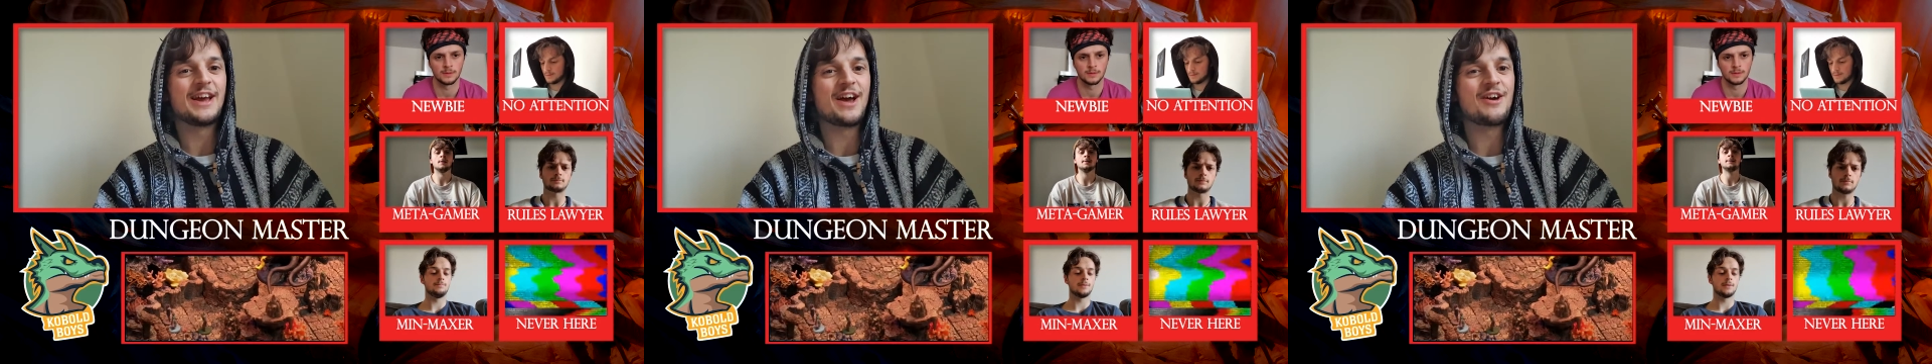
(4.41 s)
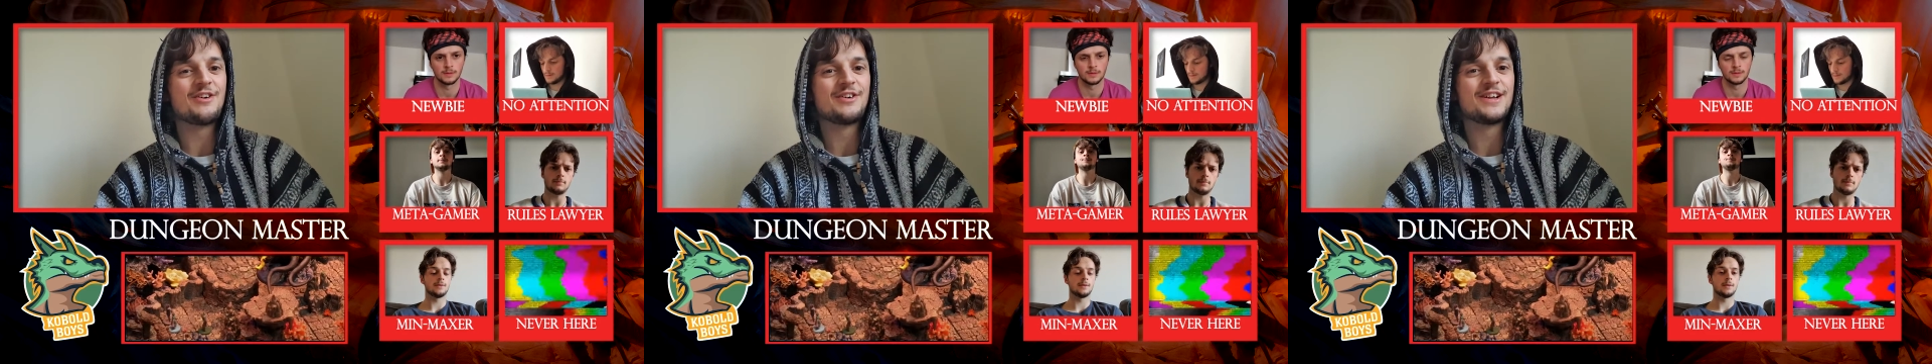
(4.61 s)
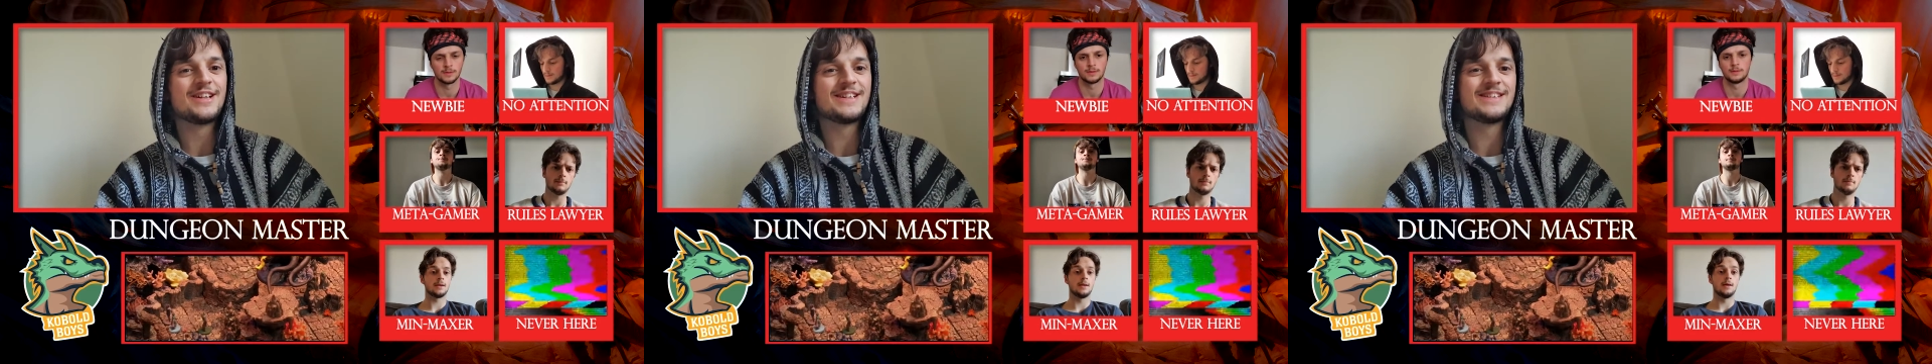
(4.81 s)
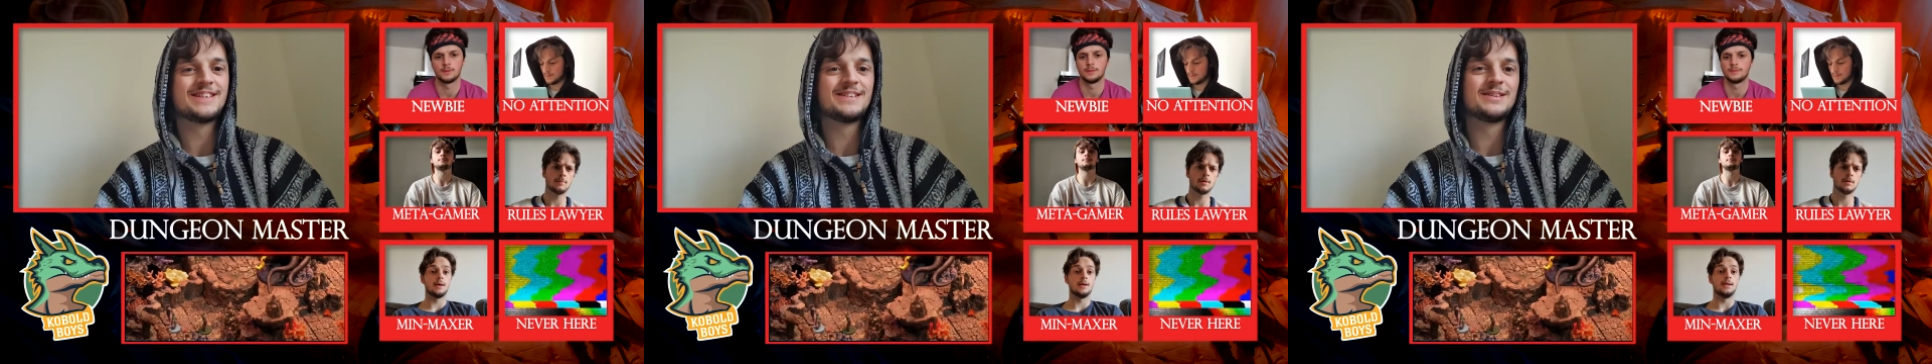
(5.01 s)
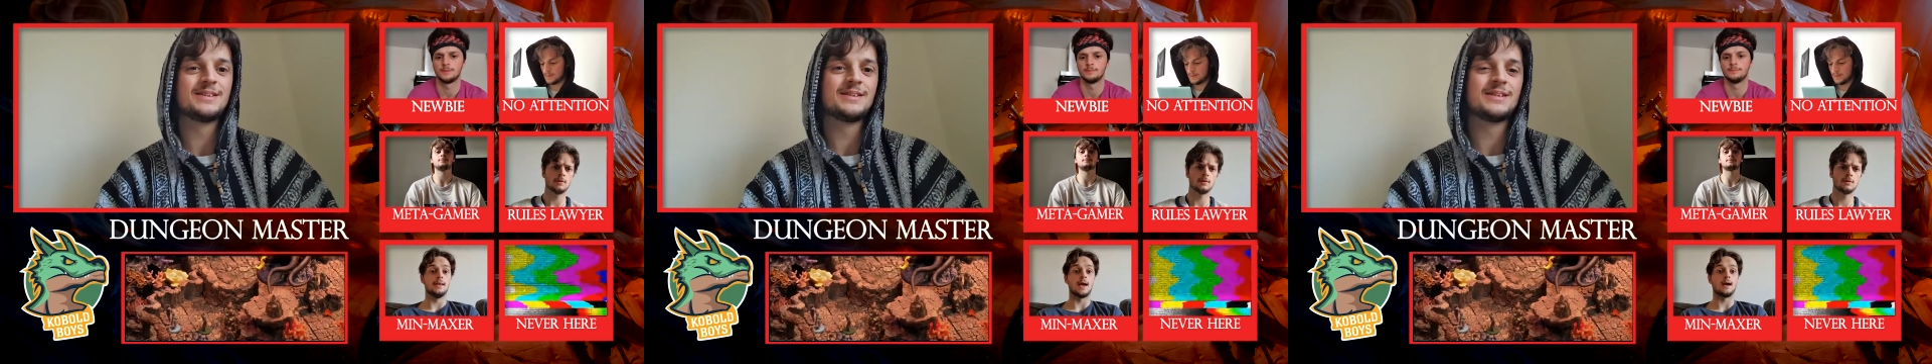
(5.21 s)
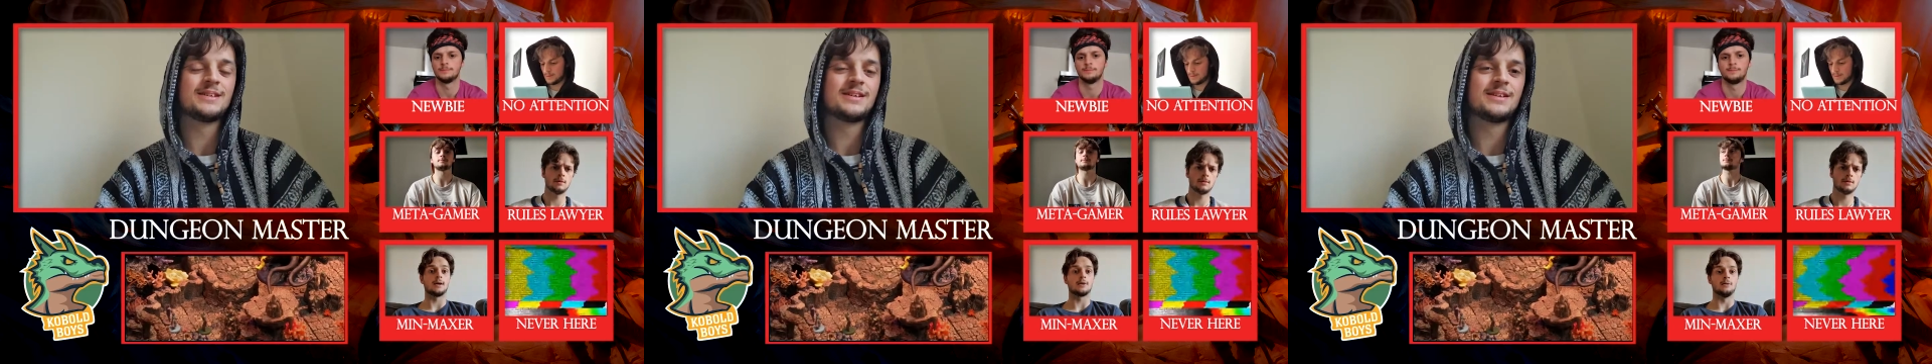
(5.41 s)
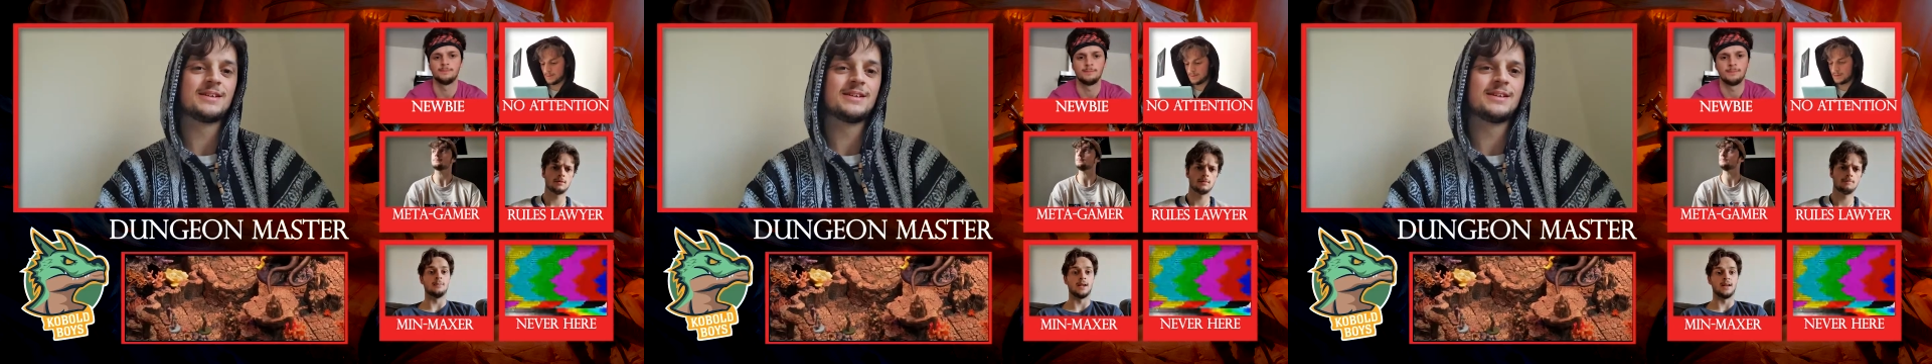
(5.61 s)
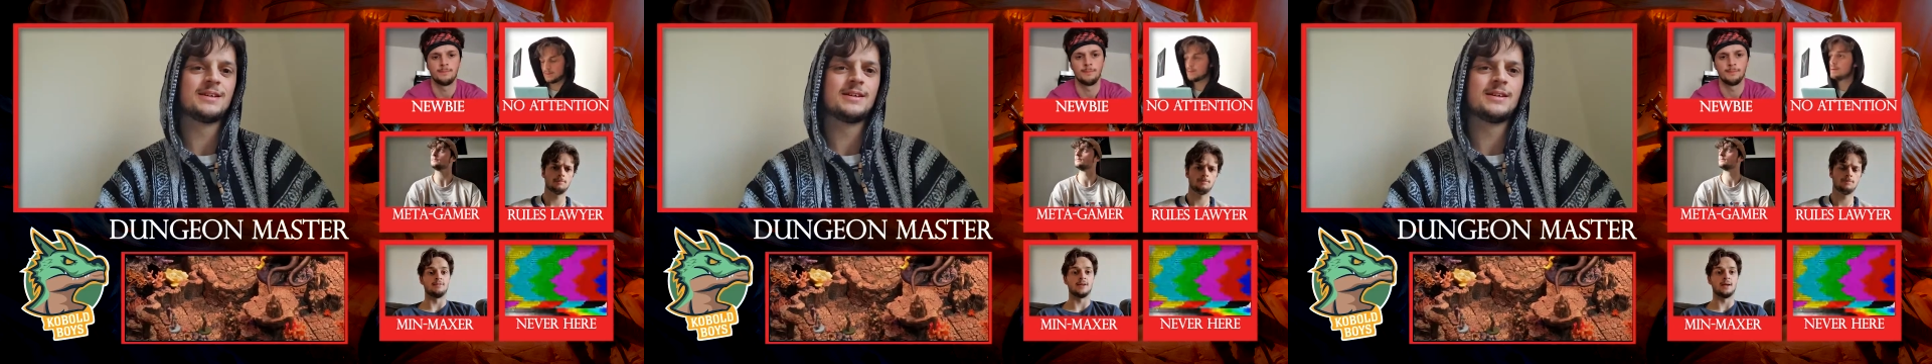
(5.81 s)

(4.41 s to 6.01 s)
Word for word: go? Yeah, got my level